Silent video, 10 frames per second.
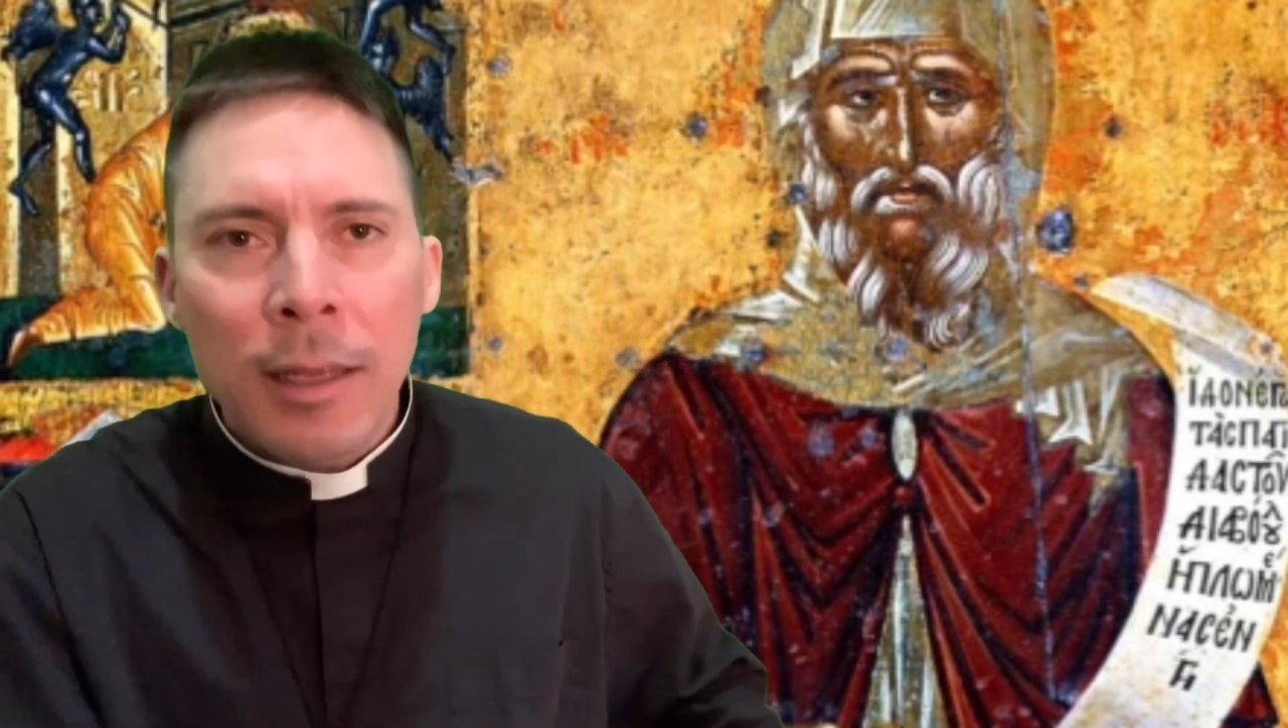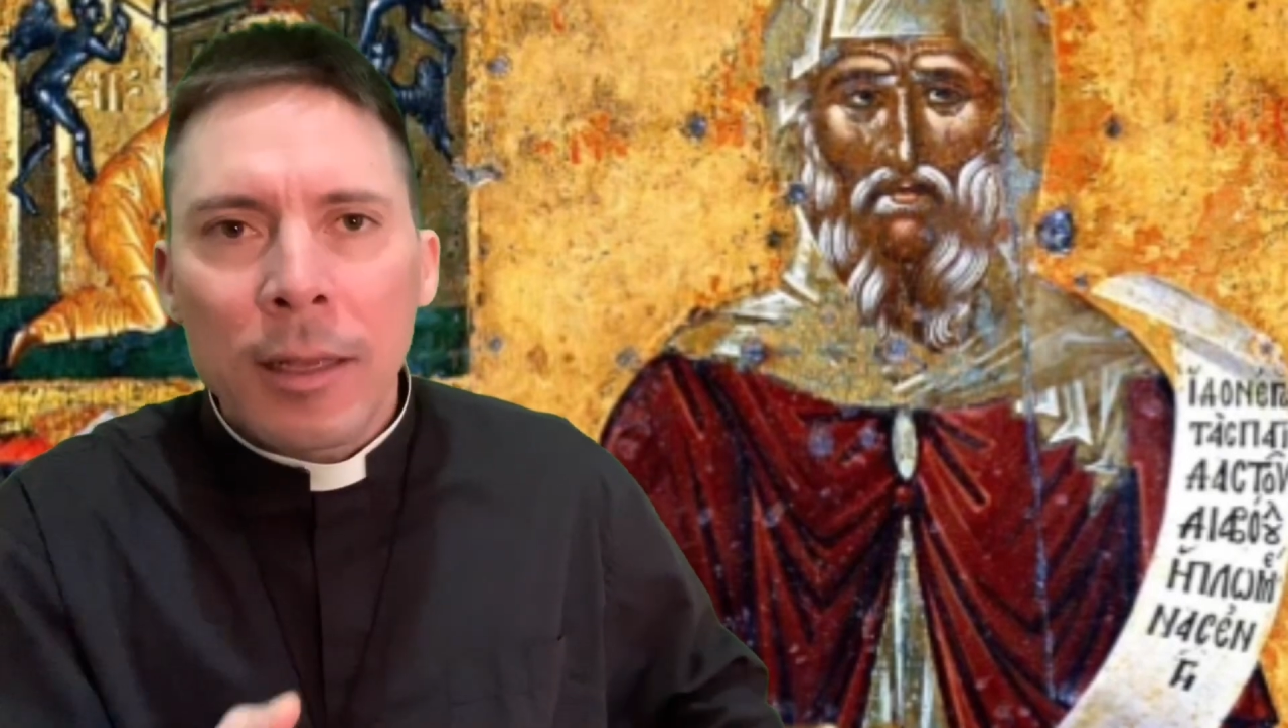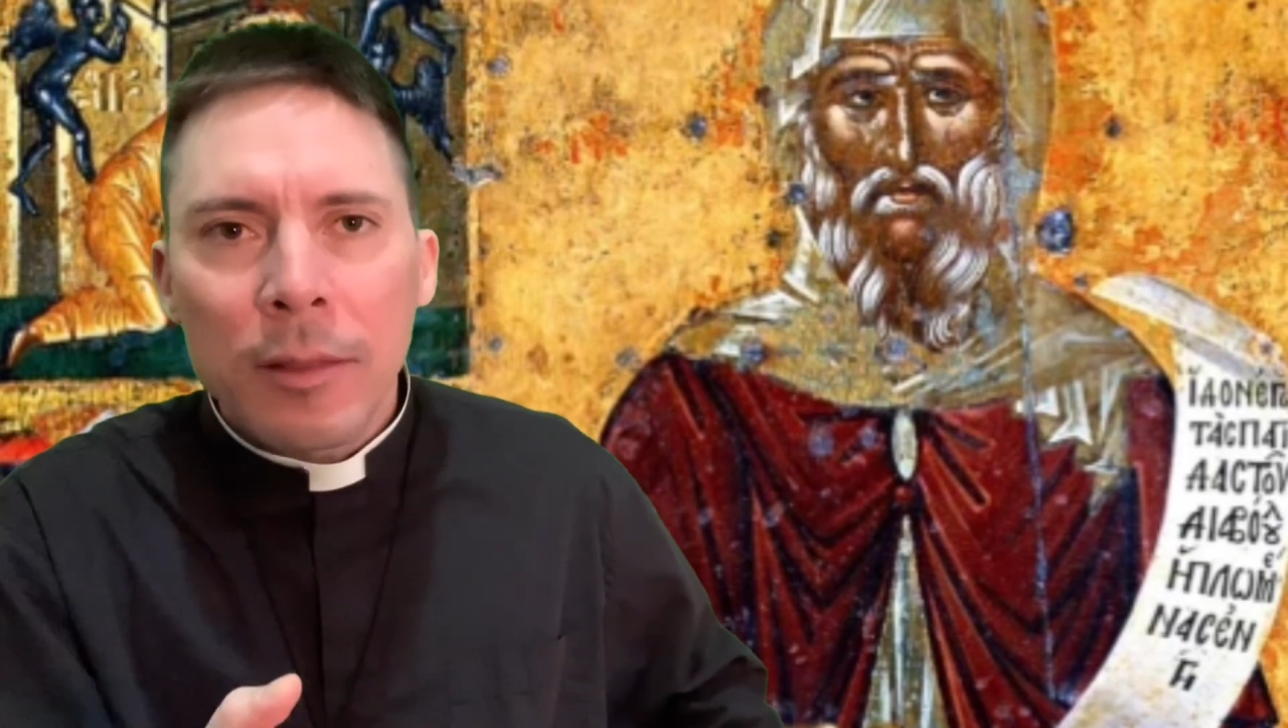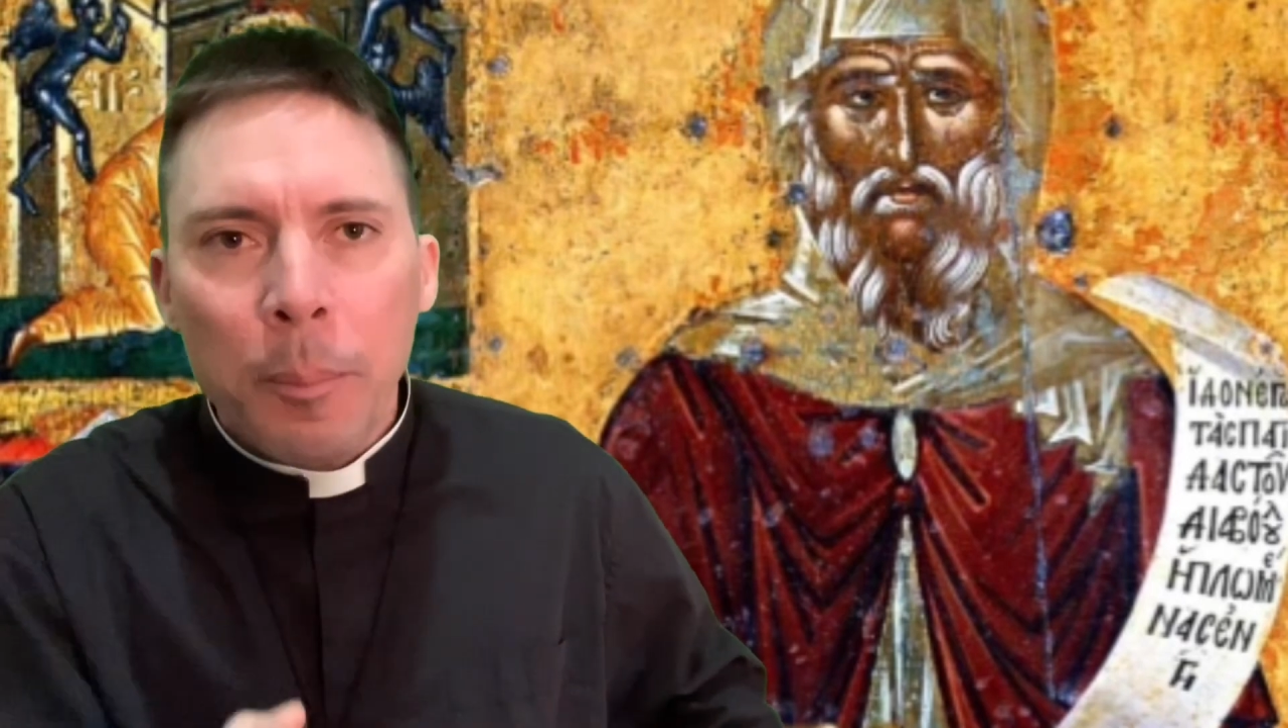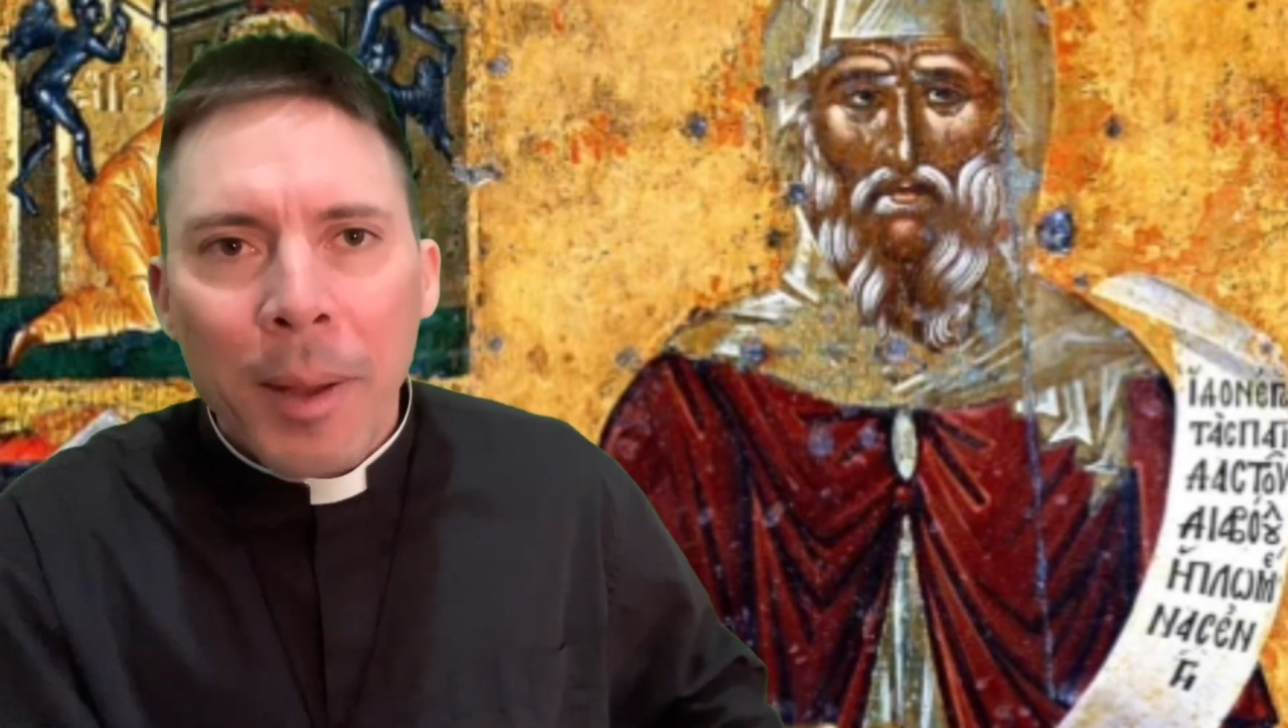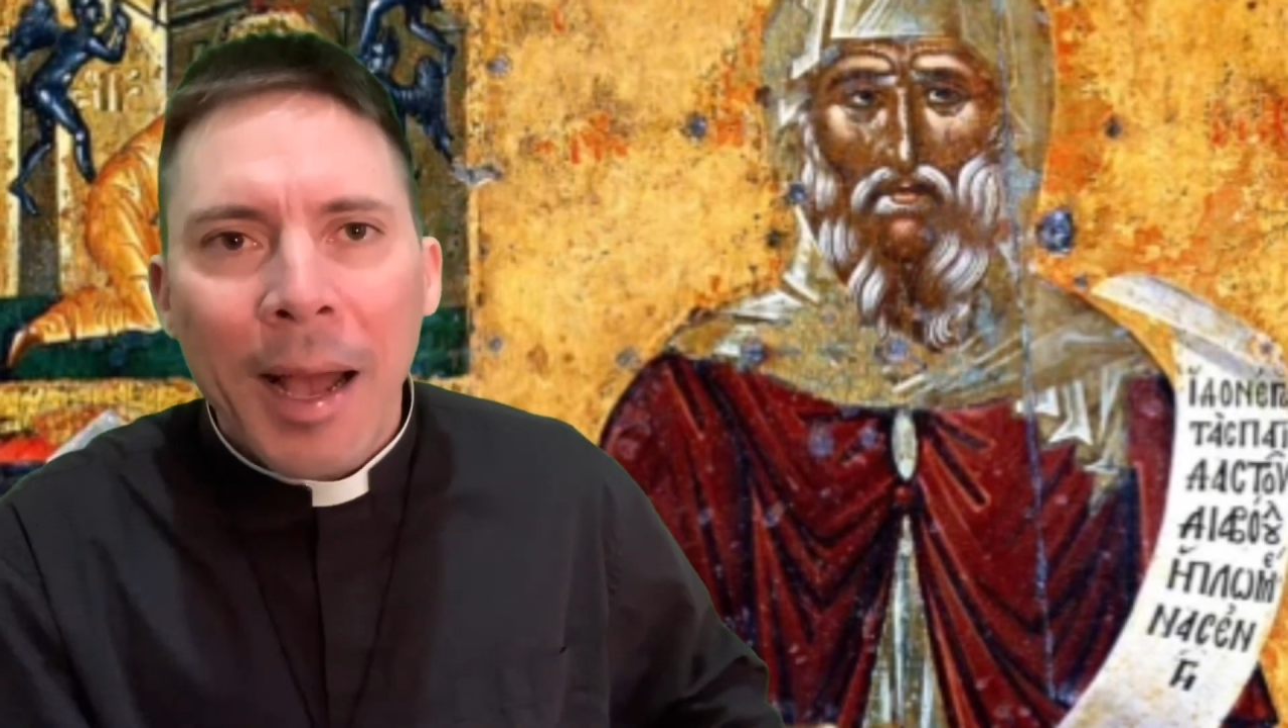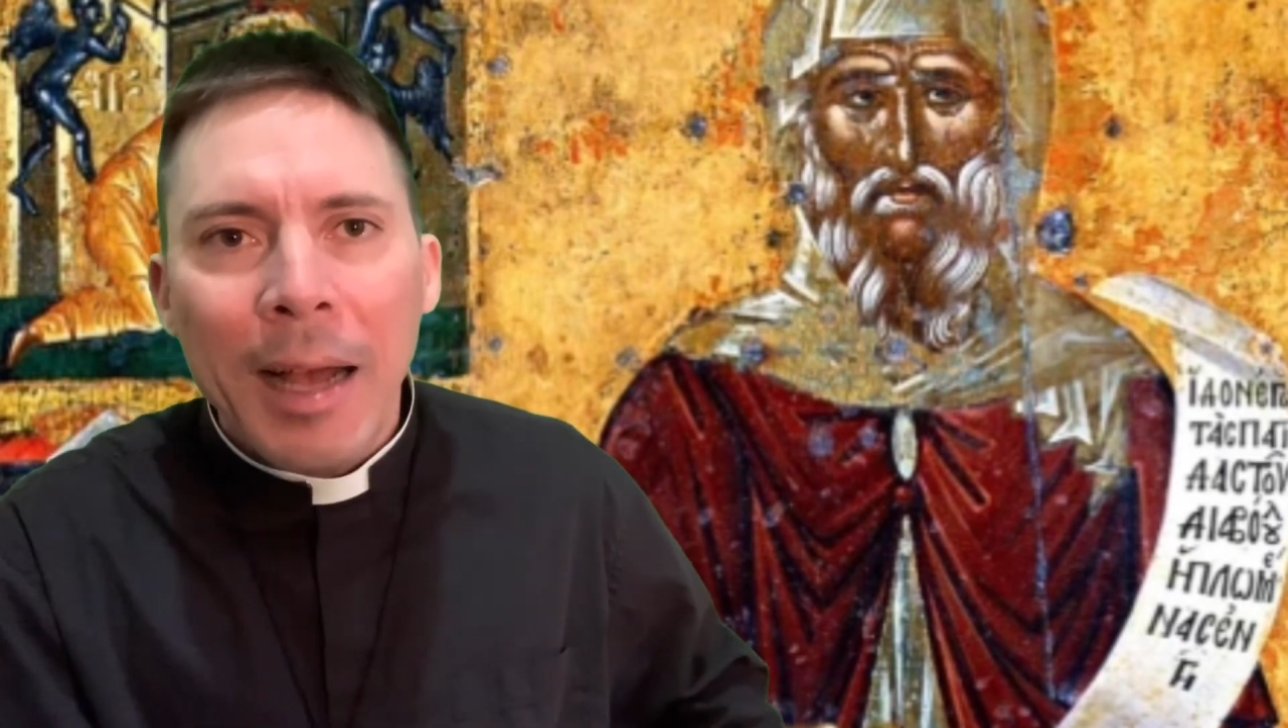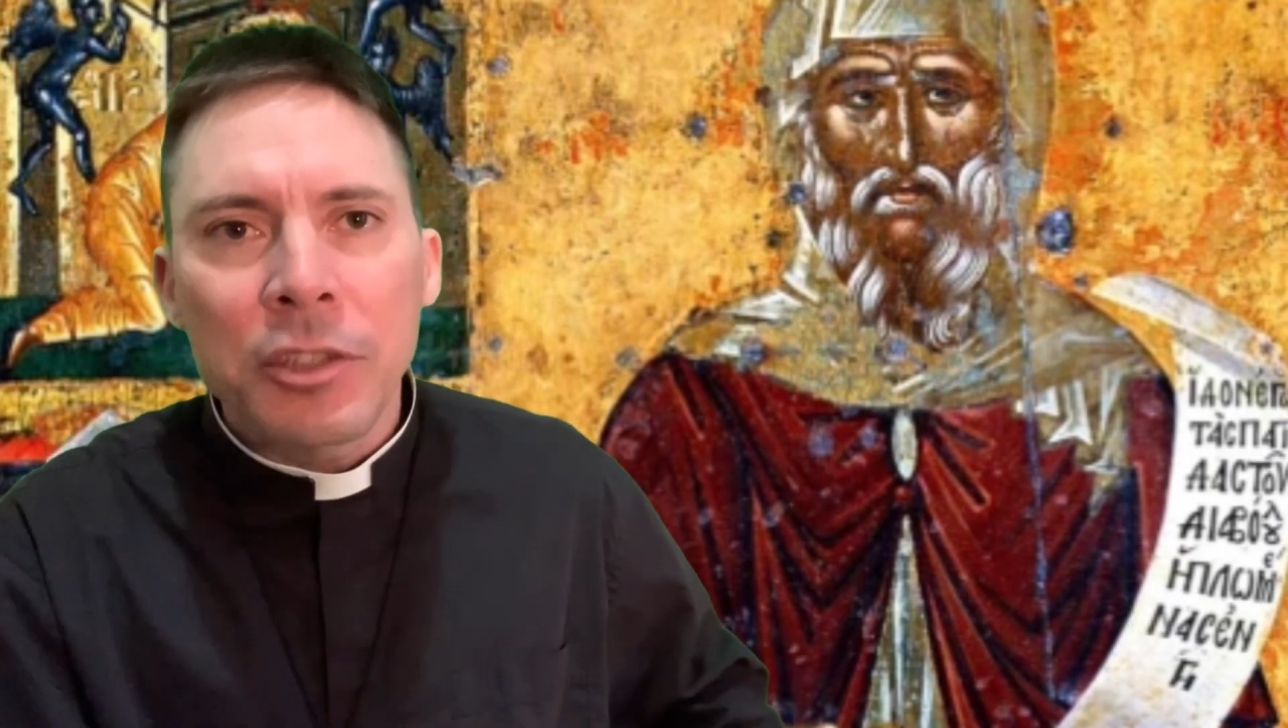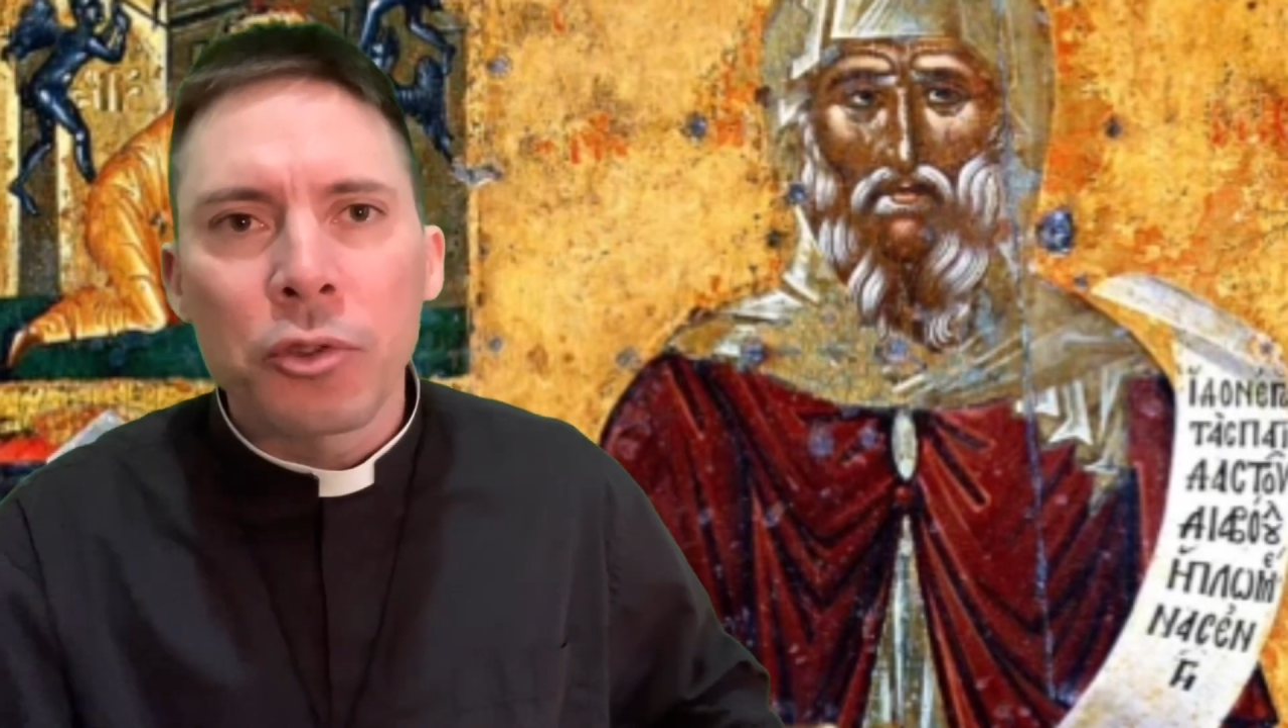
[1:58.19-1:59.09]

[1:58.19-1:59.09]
the past